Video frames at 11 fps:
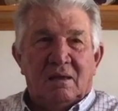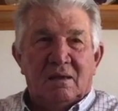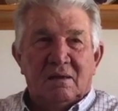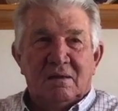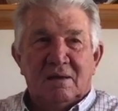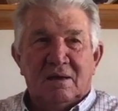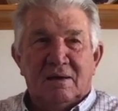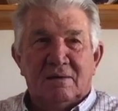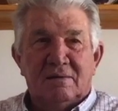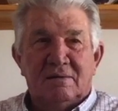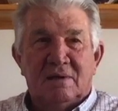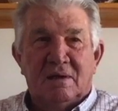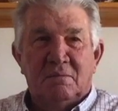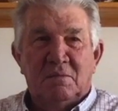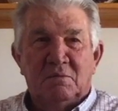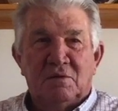Yeah, I
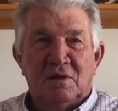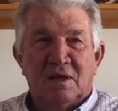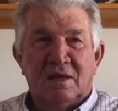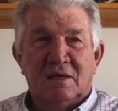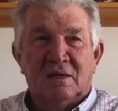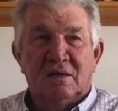remember that.